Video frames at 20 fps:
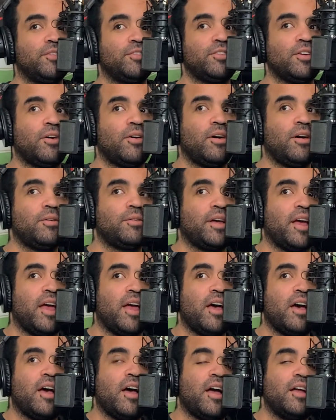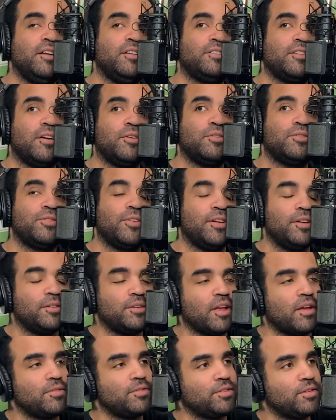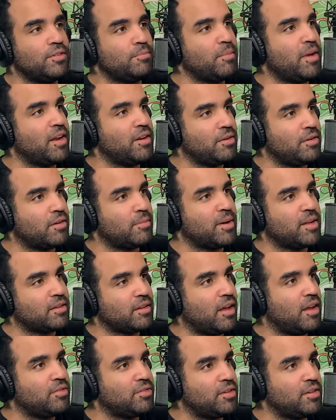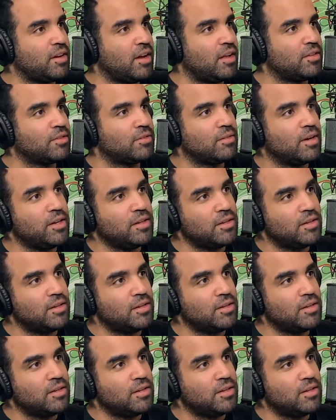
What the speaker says: So okay, I just thought it was funny. Obviously, man, you heard about the KFC console, right?